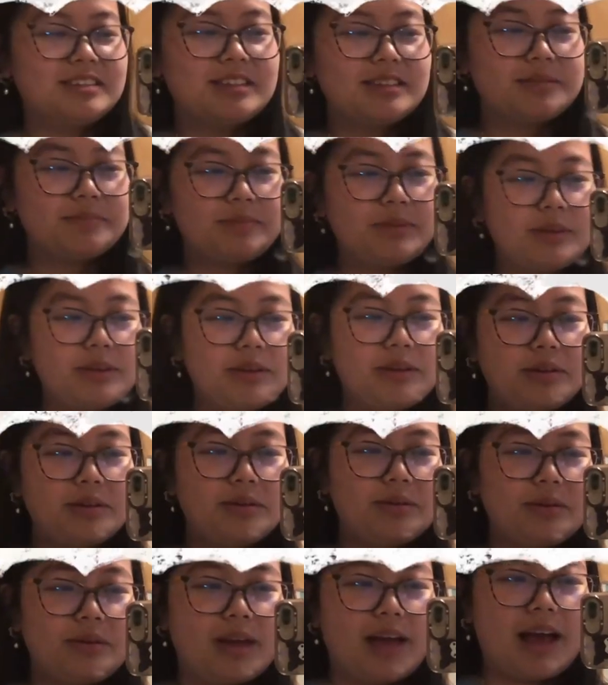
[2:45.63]
is
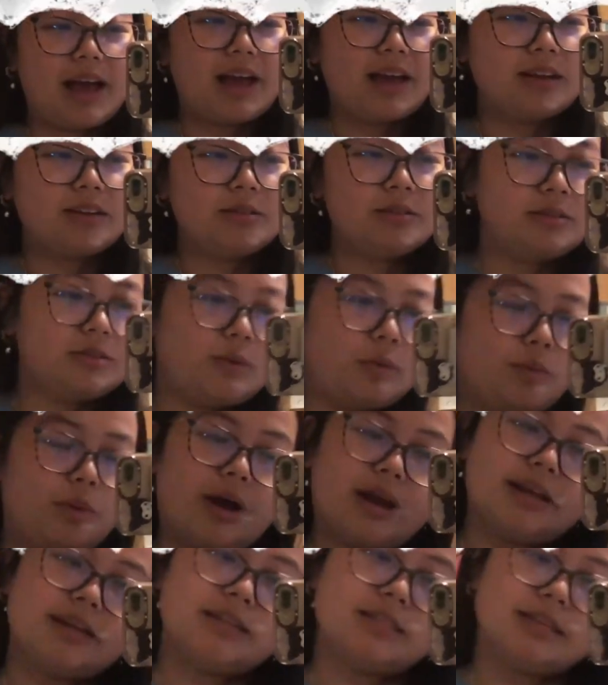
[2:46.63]
blue and
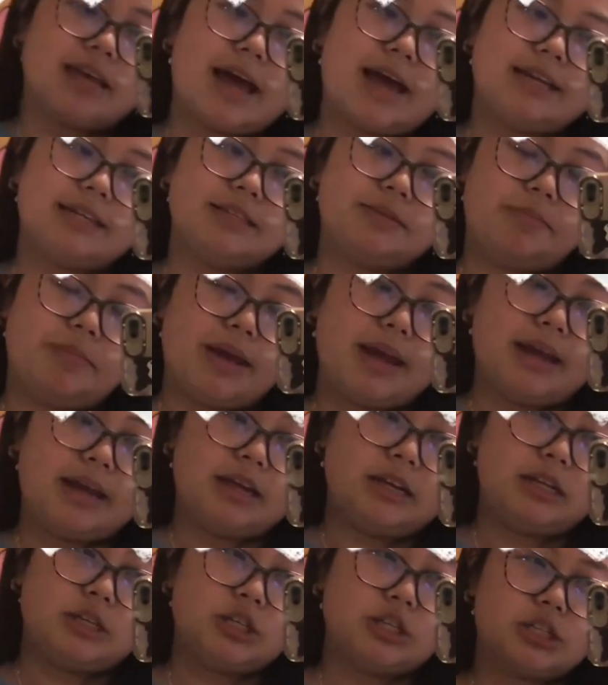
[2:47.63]
white and
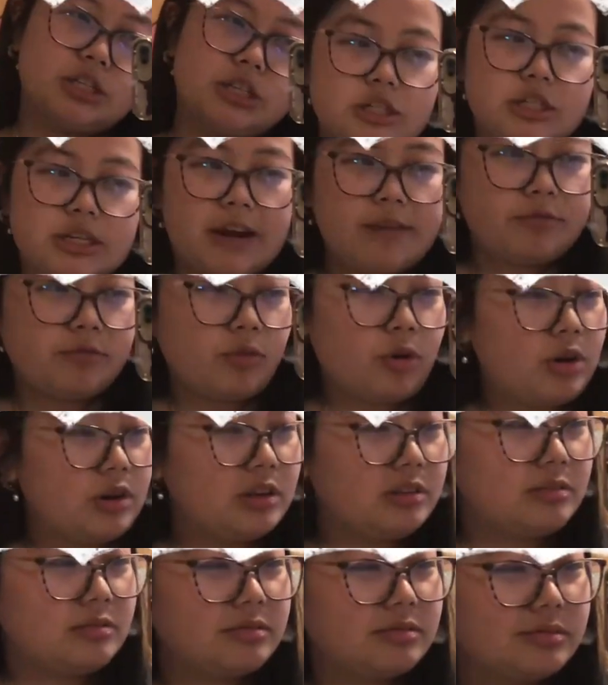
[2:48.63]
beige
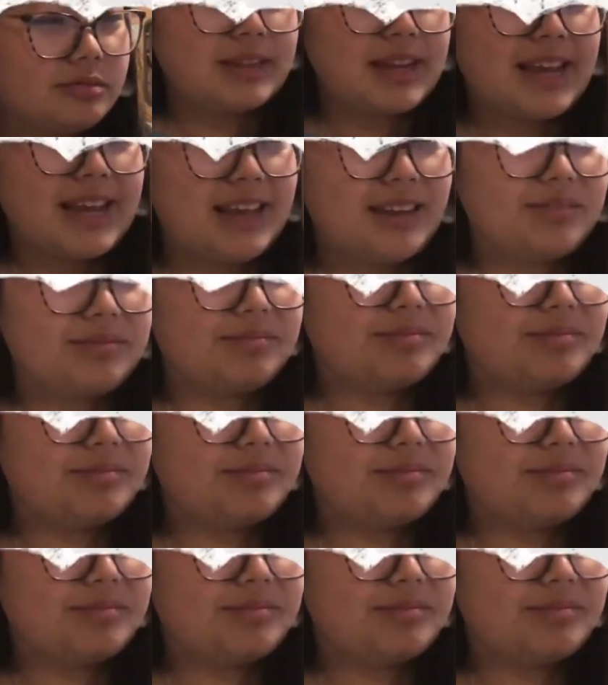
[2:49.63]
chevron knit